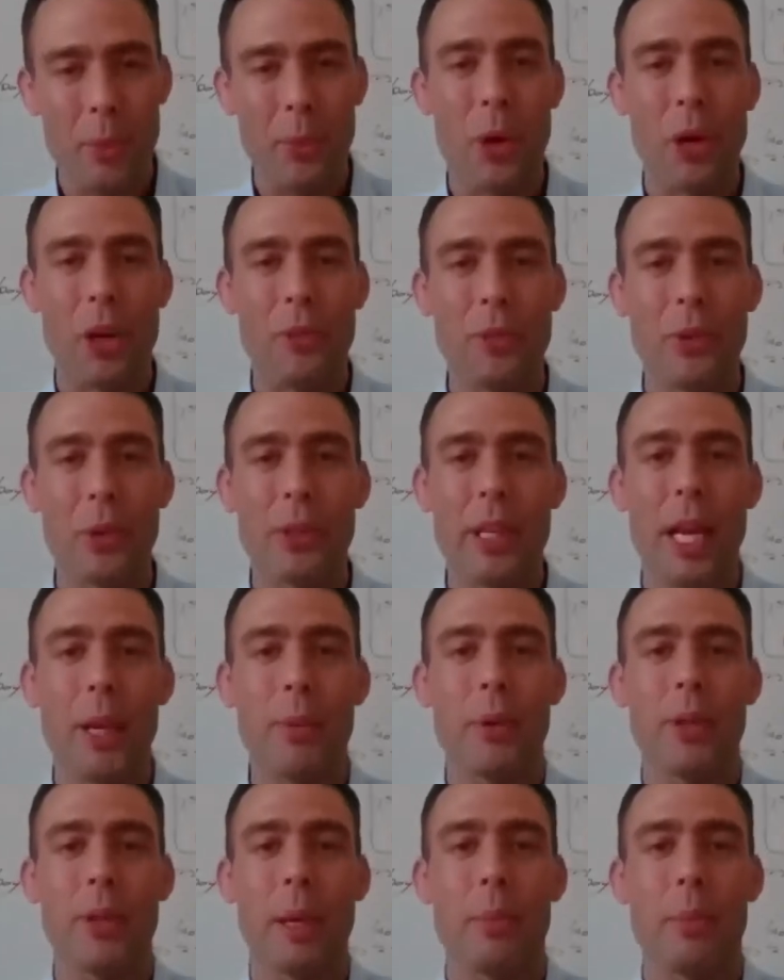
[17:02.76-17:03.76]
working
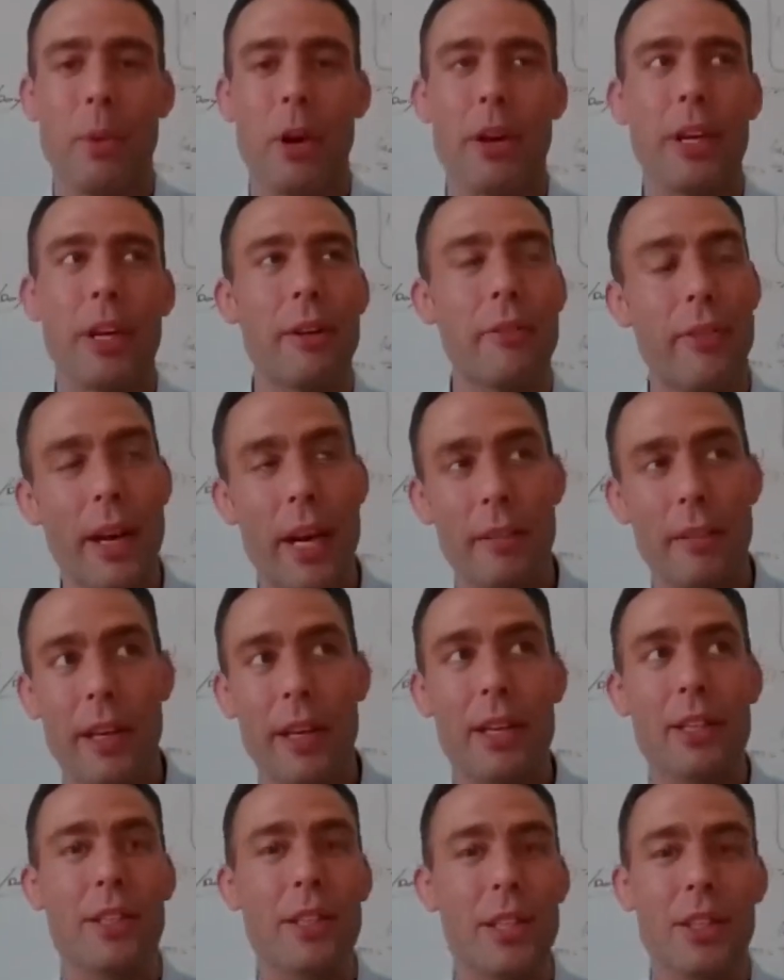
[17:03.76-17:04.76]
full-time with network marketing, 5
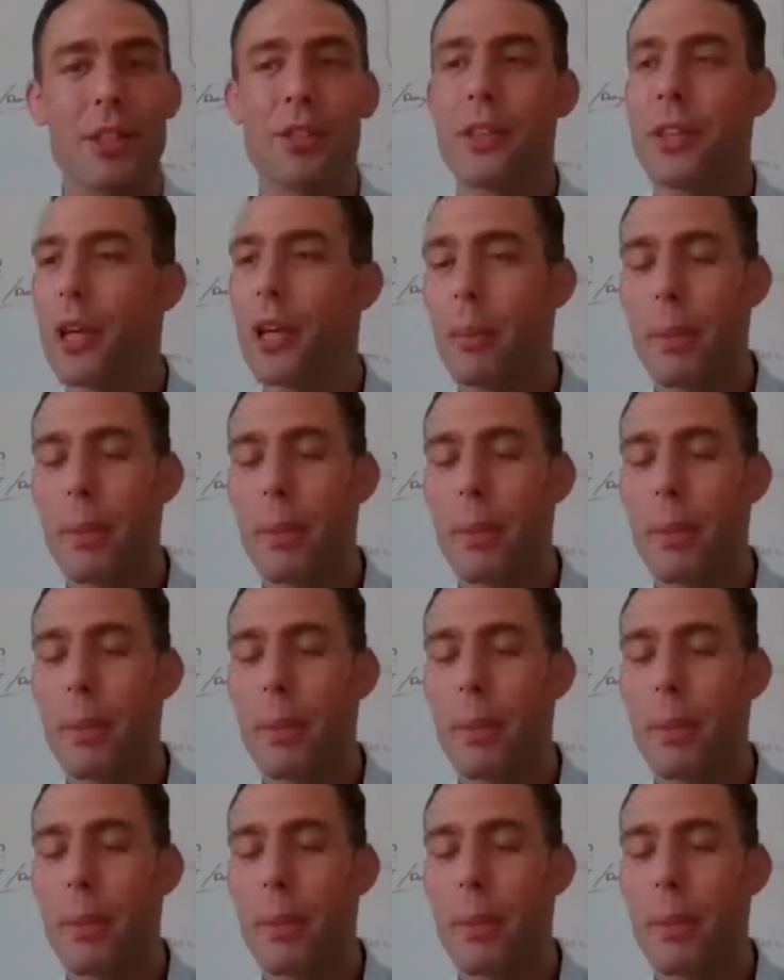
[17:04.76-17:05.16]
years industry,